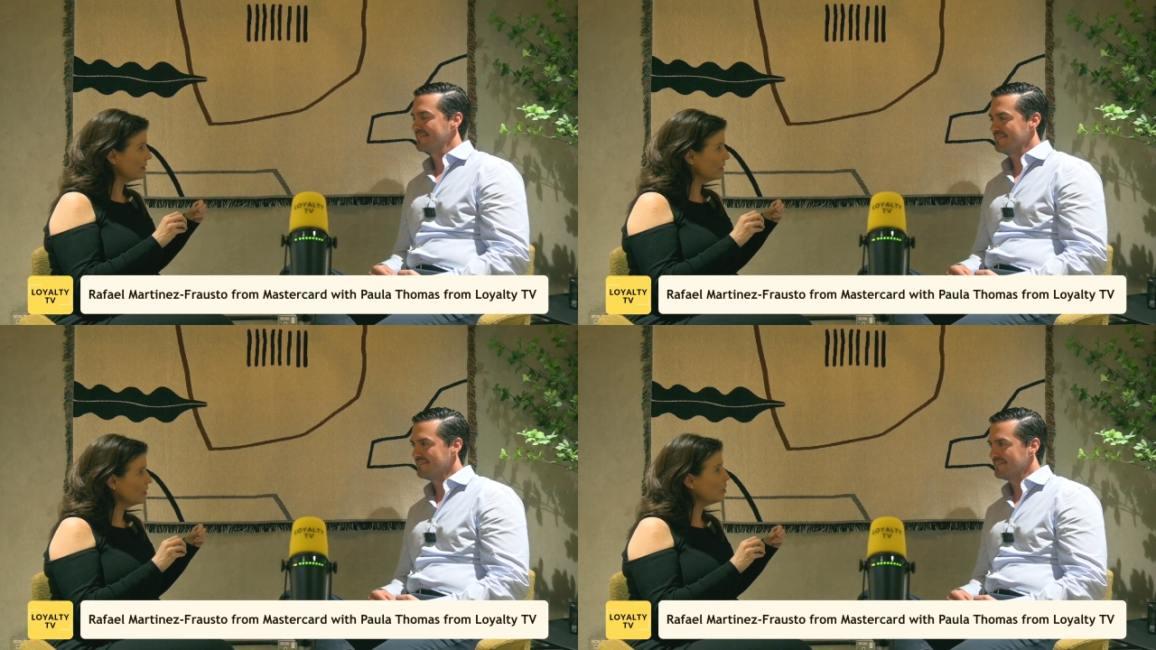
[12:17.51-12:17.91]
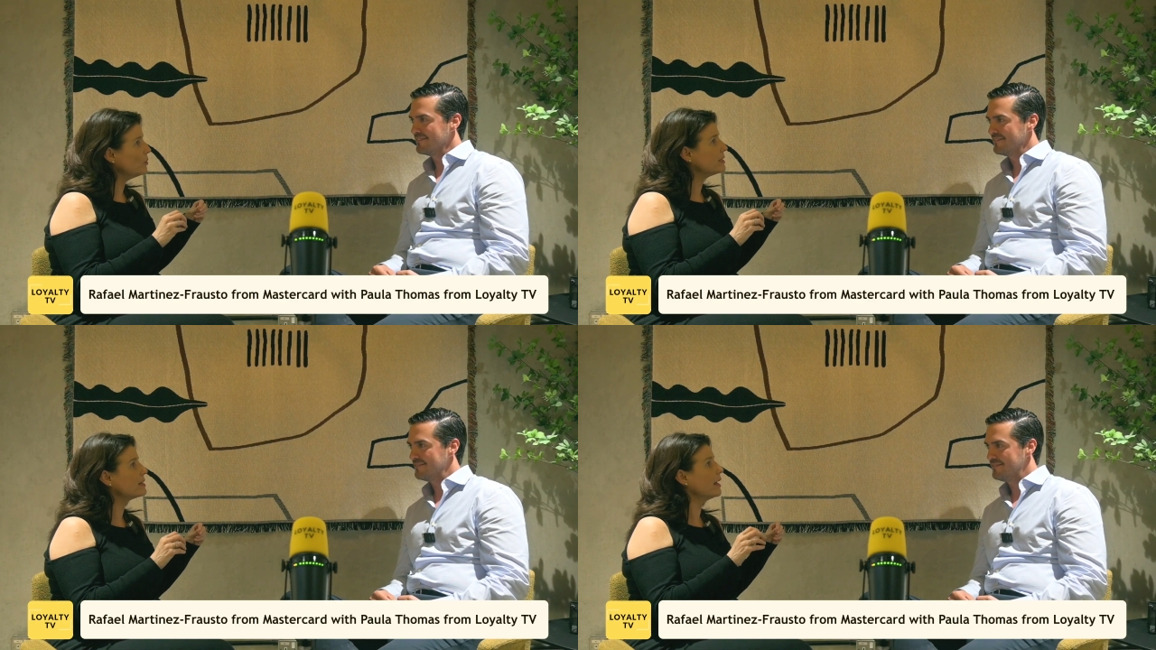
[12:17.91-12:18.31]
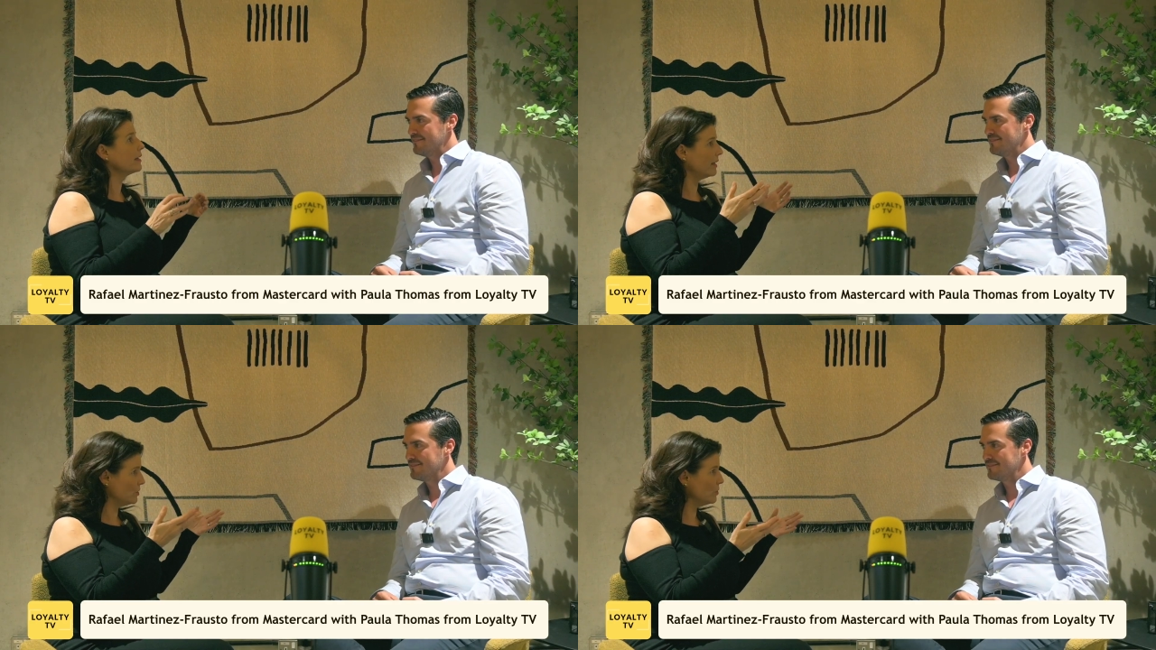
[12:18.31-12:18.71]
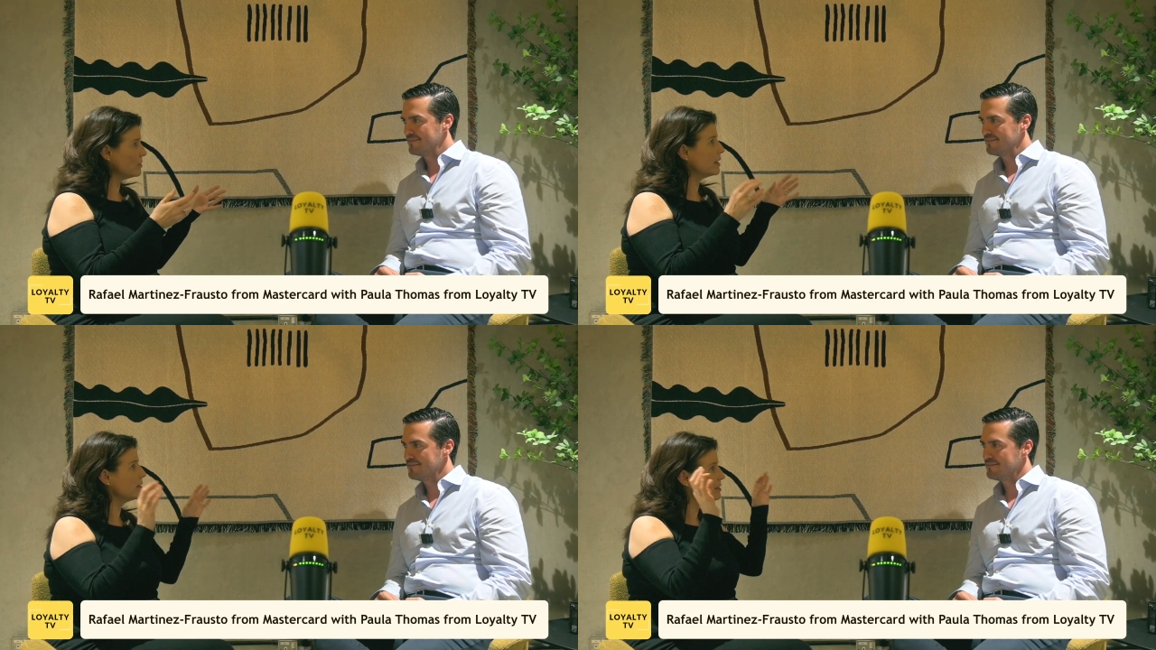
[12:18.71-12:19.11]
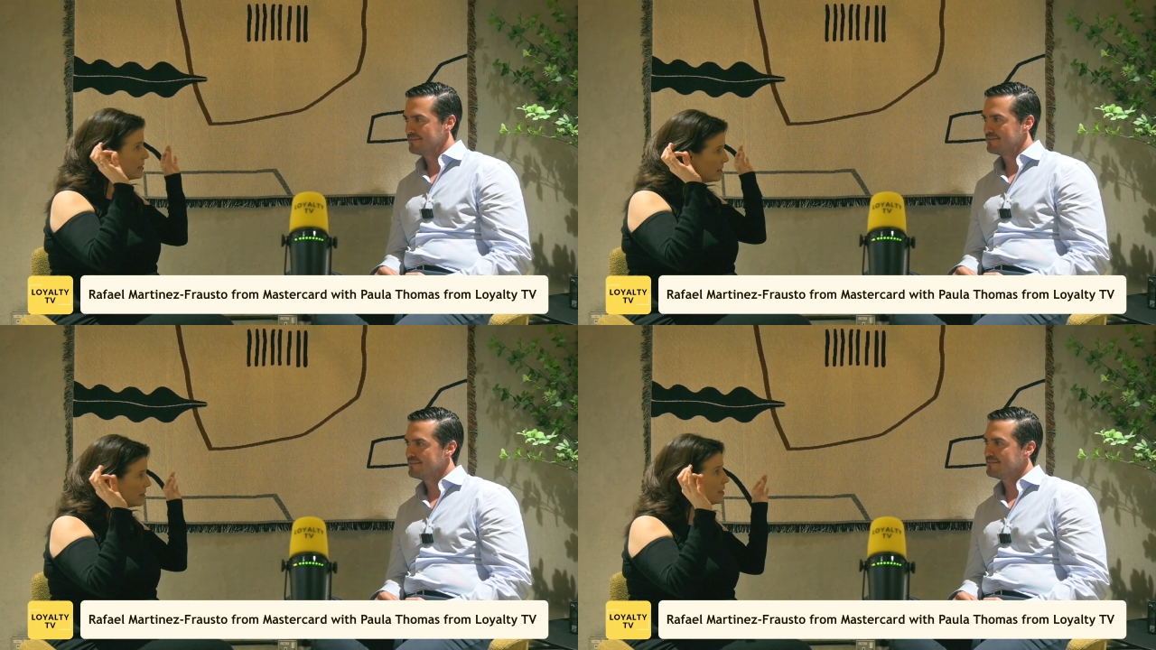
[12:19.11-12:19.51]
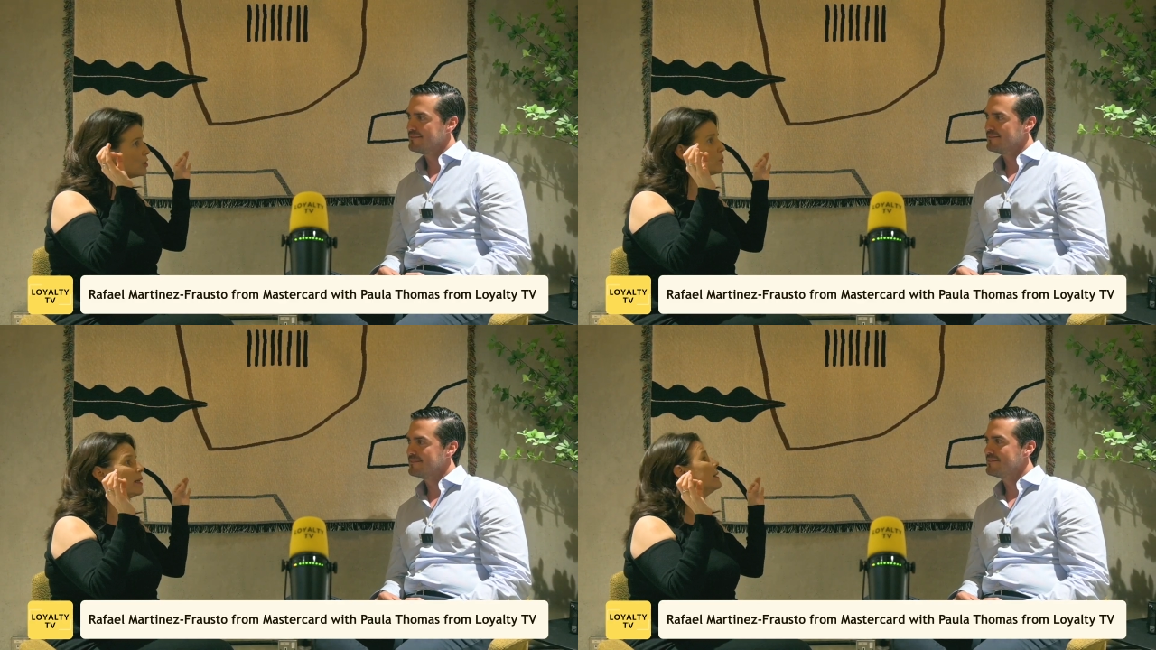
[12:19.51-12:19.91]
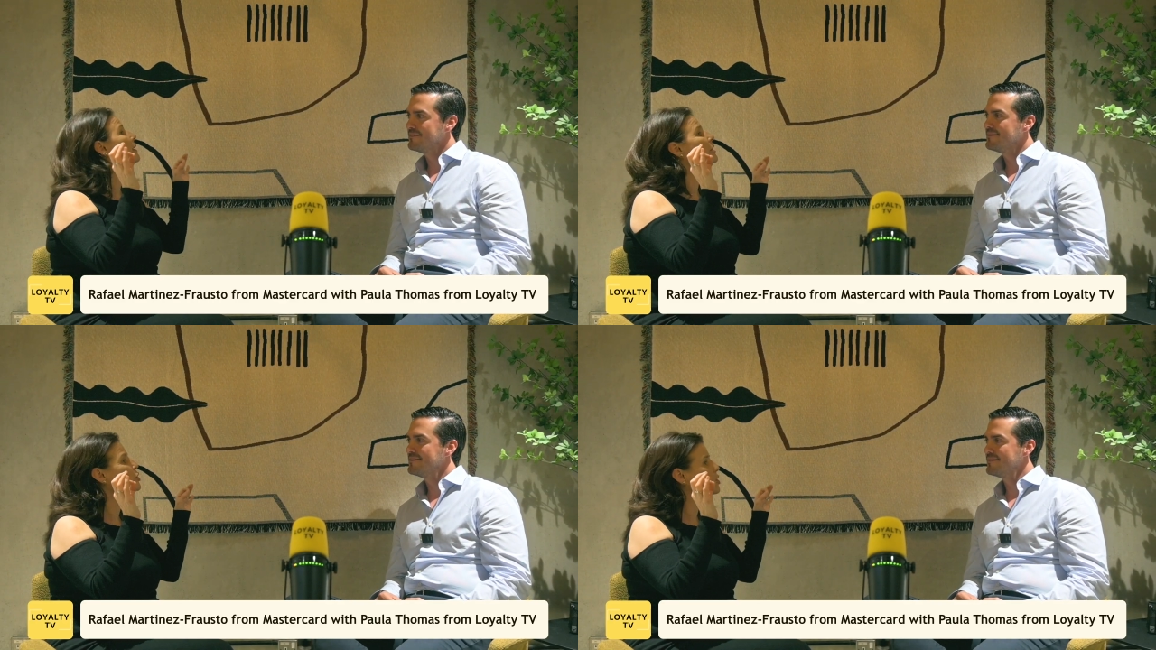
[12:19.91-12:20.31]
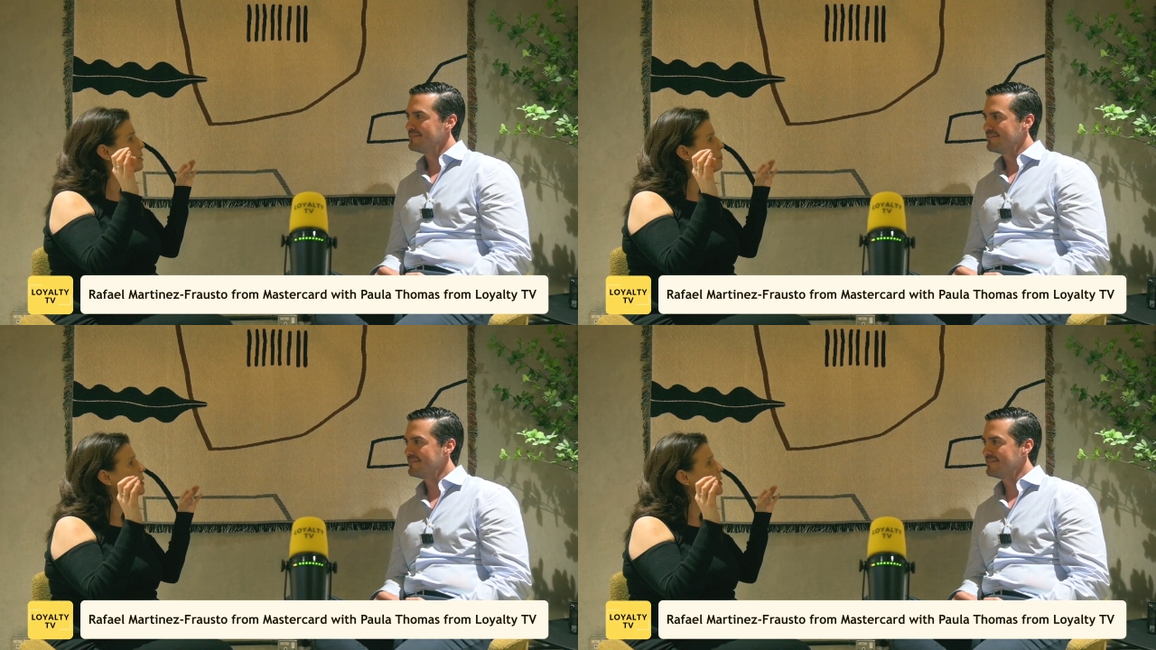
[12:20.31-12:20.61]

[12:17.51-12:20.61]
Speaker 1: You know, it's like, as you said, it's the C suite leadership